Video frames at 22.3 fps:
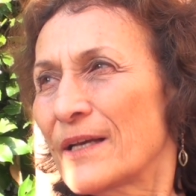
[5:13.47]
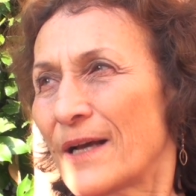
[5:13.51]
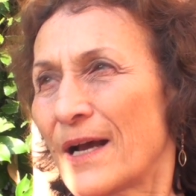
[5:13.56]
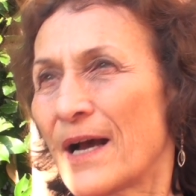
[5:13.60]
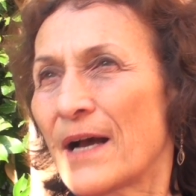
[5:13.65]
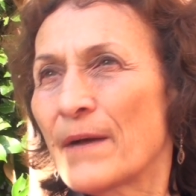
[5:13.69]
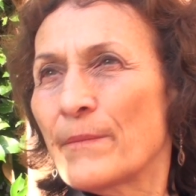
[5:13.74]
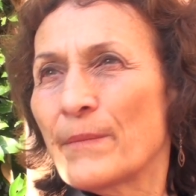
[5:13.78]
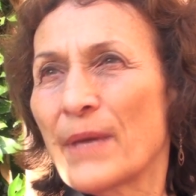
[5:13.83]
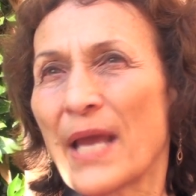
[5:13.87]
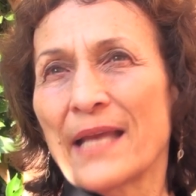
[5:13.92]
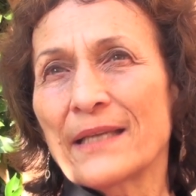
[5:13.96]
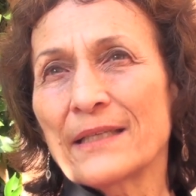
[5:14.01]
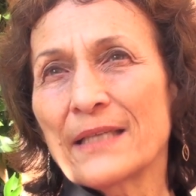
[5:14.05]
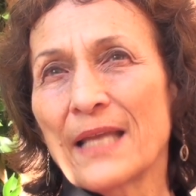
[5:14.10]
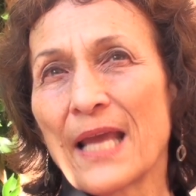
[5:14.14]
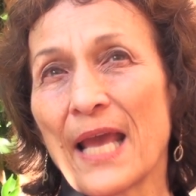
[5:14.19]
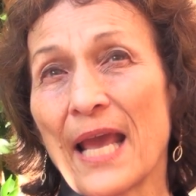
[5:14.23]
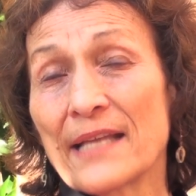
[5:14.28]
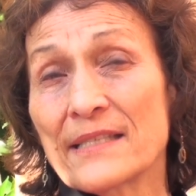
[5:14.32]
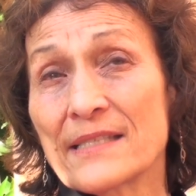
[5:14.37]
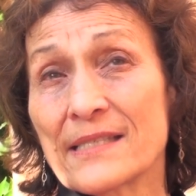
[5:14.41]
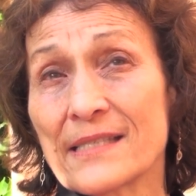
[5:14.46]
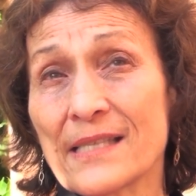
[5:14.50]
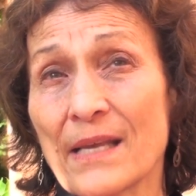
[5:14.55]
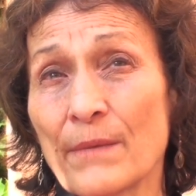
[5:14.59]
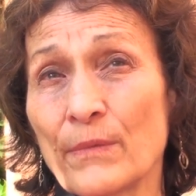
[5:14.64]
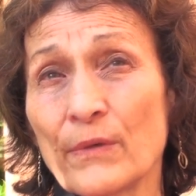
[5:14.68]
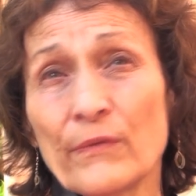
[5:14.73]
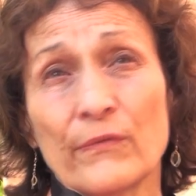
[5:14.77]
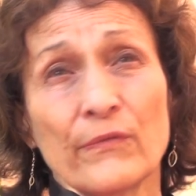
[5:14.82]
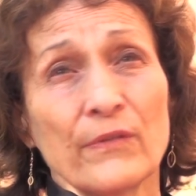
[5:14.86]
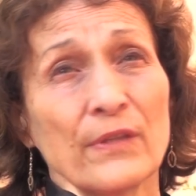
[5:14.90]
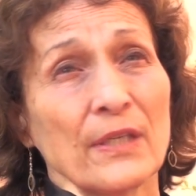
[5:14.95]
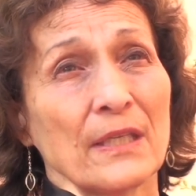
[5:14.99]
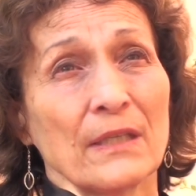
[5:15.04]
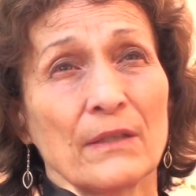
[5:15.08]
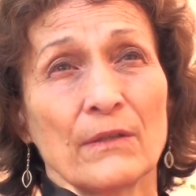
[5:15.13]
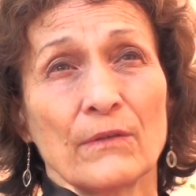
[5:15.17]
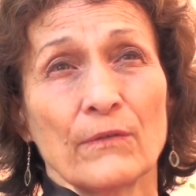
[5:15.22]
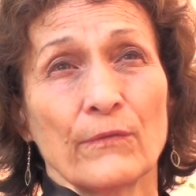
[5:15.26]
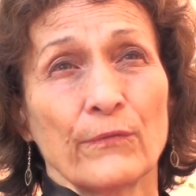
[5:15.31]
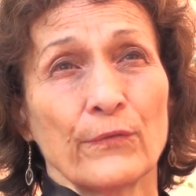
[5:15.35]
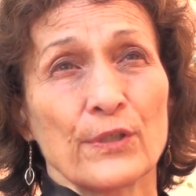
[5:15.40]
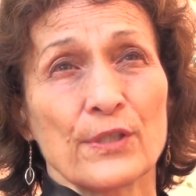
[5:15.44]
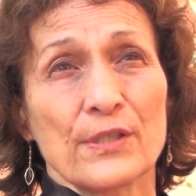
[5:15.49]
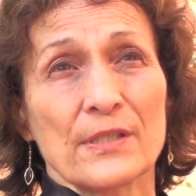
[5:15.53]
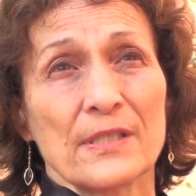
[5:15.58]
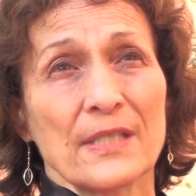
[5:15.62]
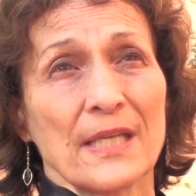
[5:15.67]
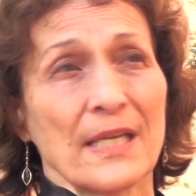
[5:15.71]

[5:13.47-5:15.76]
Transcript: um, and, and some of the First